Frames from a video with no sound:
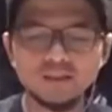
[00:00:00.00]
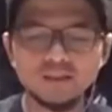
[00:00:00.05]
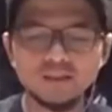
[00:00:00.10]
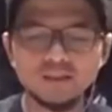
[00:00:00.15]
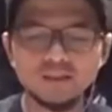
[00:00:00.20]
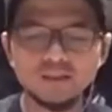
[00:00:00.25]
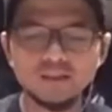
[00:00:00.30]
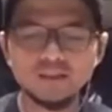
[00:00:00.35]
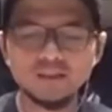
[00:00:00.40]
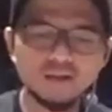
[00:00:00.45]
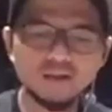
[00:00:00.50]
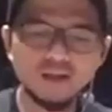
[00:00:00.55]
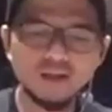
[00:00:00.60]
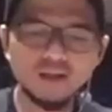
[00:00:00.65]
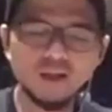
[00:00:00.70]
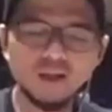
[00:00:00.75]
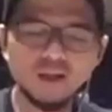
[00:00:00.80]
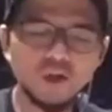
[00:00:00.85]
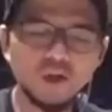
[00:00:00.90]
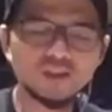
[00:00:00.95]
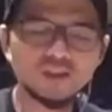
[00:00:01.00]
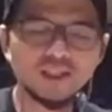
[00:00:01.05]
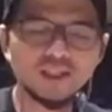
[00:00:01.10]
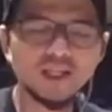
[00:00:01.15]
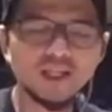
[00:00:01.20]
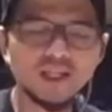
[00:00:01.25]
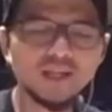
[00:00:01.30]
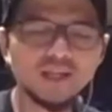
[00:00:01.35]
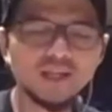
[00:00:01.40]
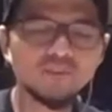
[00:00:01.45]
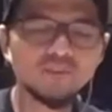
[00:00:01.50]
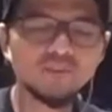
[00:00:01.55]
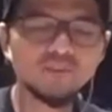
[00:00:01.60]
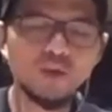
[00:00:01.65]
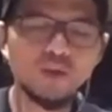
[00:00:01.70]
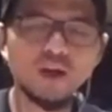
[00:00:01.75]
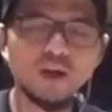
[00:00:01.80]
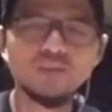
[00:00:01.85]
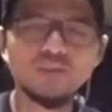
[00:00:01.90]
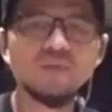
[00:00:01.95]
a long time
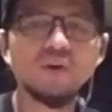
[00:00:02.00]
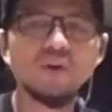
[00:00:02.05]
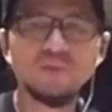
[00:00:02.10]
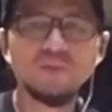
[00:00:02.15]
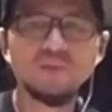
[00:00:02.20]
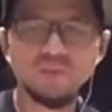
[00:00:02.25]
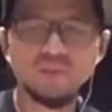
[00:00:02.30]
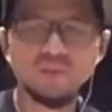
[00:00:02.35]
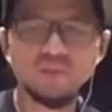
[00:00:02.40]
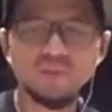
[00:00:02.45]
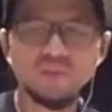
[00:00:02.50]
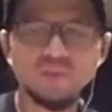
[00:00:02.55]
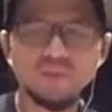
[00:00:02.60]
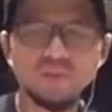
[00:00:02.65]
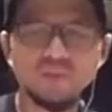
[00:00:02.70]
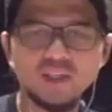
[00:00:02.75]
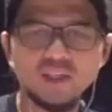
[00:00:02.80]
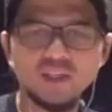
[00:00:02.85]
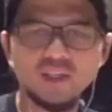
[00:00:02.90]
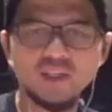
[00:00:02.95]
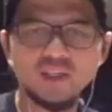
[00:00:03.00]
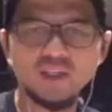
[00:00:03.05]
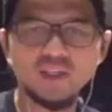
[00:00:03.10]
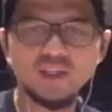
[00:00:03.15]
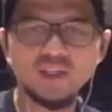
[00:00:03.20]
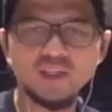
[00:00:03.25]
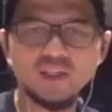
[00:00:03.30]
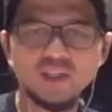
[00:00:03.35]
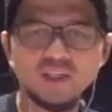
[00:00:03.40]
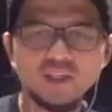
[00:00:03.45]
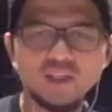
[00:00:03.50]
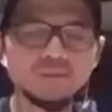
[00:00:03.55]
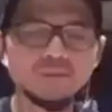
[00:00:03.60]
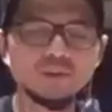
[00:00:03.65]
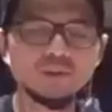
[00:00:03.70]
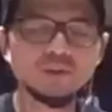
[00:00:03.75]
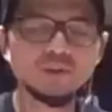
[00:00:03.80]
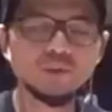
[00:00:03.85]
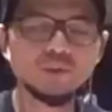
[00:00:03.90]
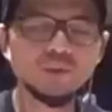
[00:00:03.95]
we are evolving
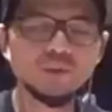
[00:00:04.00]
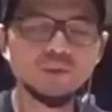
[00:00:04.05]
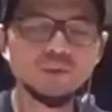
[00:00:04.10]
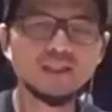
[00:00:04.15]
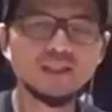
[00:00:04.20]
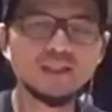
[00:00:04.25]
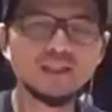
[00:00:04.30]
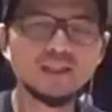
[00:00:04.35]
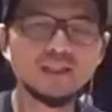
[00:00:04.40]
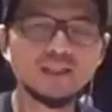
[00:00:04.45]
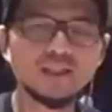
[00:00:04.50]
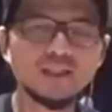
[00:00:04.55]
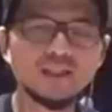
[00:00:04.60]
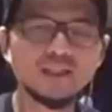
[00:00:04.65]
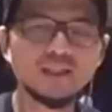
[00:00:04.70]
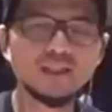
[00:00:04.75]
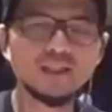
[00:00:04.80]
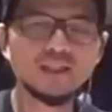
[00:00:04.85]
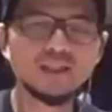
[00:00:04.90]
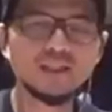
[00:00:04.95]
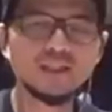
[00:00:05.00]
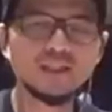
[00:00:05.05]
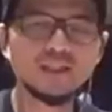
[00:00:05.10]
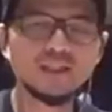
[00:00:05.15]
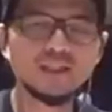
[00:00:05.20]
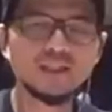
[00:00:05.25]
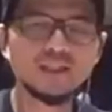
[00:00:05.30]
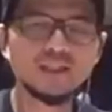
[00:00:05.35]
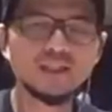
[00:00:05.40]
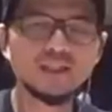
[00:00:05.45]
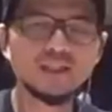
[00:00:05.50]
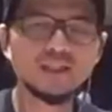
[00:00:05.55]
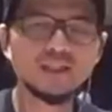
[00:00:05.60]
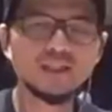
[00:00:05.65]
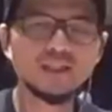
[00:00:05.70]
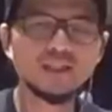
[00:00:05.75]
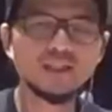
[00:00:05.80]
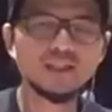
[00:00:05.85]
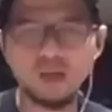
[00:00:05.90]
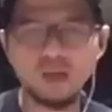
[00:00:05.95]
to adjusting to
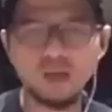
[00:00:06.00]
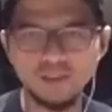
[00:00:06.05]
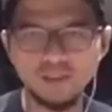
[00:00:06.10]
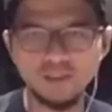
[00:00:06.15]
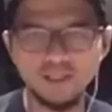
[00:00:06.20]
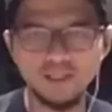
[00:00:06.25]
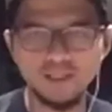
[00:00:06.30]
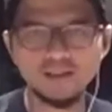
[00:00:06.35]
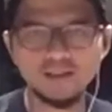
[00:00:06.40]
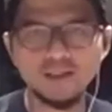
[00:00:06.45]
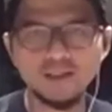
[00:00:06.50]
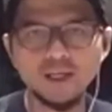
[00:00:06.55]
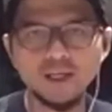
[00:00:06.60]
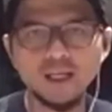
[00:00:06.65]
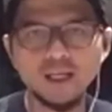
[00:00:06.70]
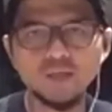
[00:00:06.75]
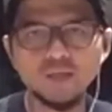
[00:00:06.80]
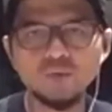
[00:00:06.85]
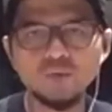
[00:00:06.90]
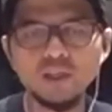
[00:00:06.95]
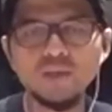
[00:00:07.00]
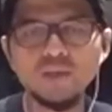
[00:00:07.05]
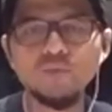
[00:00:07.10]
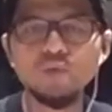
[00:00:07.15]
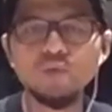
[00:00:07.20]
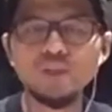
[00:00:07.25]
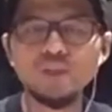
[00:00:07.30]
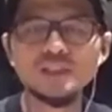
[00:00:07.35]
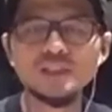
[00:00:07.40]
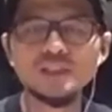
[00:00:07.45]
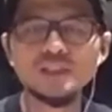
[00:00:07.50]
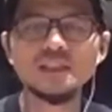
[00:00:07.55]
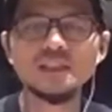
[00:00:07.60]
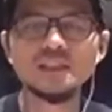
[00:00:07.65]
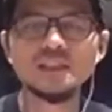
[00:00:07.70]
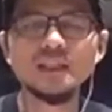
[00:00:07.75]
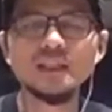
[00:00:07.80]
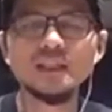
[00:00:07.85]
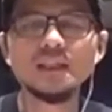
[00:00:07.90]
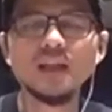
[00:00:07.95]
our audience. And if we
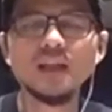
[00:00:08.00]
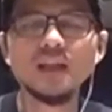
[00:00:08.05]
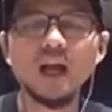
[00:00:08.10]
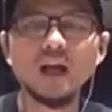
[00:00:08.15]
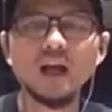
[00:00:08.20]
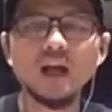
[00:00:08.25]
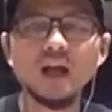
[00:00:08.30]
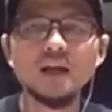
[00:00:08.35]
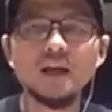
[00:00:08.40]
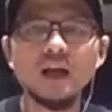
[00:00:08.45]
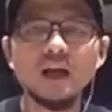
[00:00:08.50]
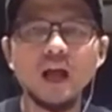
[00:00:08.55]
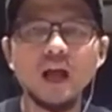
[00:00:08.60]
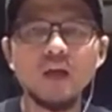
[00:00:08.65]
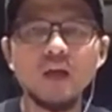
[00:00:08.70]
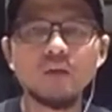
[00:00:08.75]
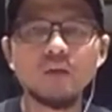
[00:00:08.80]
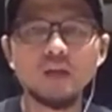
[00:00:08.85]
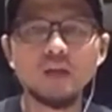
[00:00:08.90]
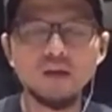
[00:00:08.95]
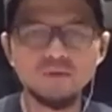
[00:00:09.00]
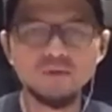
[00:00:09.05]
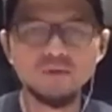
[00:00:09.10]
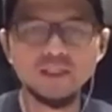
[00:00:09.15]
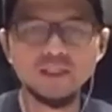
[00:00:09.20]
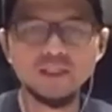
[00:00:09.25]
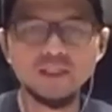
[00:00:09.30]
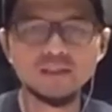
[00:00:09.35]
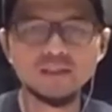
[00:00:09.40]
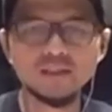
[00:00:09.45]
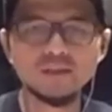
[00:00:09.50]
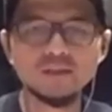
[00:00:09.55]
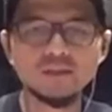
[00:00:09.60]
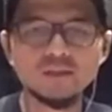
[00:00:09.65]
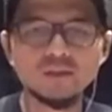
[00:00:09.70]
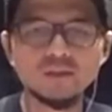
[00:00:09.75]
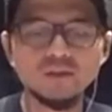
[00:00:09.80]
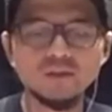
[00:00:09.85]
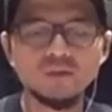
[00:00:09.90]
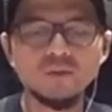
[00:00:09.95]
see our audience
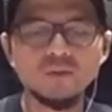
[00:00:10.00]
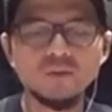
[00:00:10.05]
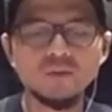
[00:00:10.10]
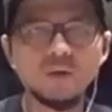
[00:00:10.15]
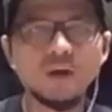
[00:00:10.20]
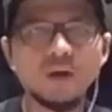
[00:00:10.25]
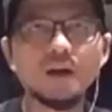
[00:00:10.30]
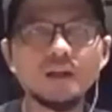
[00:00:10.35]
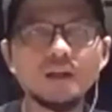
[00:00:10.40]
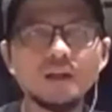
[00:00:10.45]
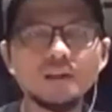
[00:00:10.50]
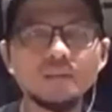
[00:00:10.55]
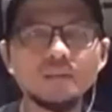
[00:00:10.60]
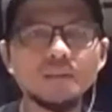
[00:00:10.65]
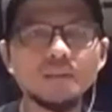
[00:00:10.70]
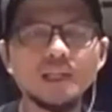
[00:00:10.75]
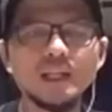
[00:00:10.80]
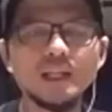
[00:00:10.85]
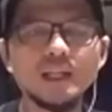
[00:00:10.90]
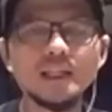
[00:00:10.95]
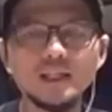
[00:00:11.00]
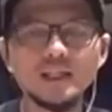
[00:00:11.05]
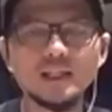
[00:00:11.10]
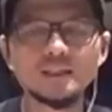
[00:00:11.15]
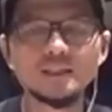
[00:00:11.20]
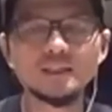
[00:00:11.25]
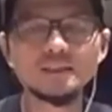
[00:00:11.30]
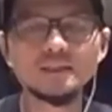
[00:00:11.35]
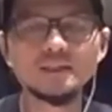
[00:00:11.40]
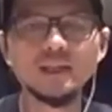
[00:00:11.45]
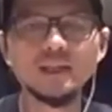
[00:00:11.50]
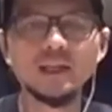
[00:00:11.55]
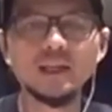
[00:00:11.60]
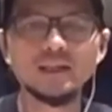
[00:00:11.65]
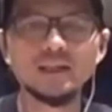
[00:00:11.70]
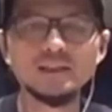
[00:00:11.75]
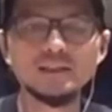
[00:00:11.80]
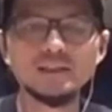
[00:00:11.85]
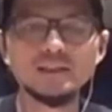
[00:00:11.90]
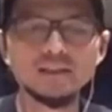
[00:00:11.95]
who are the millennials
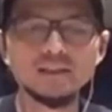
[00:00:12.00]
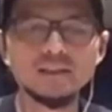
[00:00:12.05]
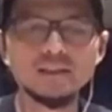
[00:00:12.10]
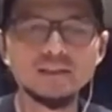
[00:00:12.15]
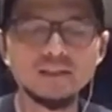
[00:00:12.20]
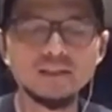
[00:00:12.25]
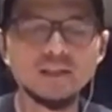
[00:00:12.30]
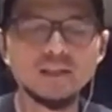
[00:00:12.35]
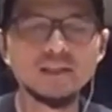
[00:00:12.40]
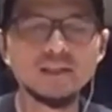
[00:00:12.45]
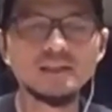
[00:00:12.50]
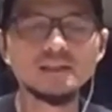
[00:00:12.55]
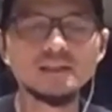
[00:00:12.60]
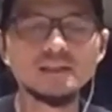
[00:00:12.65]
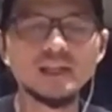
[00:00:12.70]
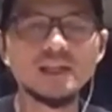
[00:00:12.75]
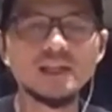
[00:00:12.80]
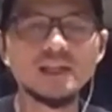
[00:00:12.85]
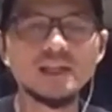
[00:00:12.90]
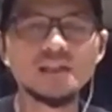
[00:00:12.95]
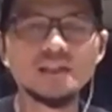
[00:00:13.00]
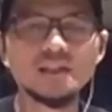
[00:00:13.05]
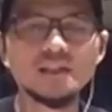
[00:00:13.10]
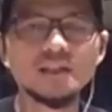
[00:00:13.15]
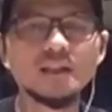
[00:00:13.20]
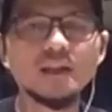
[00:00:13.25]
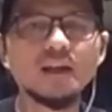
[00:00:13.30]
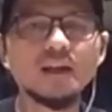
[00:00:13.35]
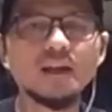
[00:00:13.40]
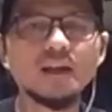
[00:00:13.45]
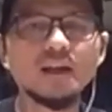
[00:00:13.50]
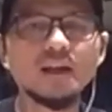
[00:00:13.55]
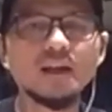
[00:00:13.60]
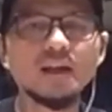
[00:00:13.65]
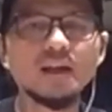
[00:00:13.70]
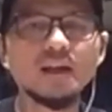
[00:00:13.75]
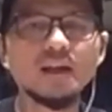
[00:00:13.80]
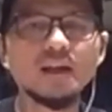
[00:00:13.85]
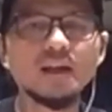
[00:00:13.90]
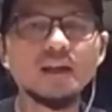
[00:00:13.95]
and Z generation, they are
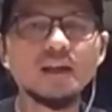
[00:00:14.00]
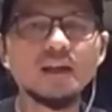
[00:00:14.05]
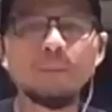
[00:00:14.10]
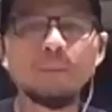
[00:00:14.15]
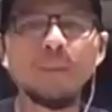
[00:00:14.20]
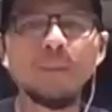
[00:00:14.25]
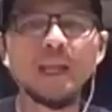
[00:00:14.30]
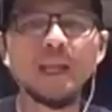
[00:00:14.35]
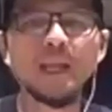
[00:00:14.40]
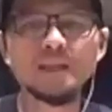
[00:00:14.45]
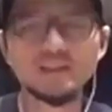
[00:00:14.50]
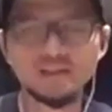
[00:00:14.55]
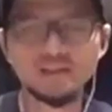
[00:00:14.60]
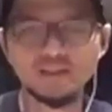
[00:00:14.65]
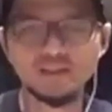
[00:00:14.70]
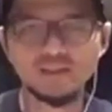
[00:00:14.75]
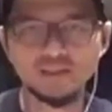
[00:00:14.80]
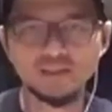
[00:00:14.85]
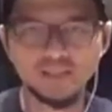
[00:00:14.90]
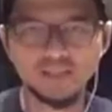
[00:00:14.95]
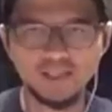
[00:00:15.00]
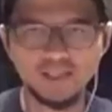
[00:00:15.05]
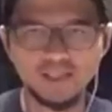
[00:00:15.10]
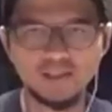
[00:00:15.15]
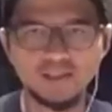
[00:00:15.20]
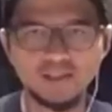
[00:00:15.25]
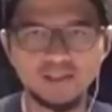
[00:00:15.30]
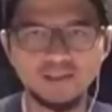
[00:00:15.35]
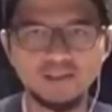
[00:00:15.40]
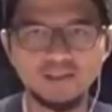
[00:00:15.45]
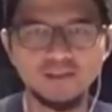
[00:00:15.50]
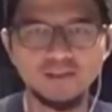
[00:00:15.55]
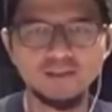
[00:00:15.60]
the player generation.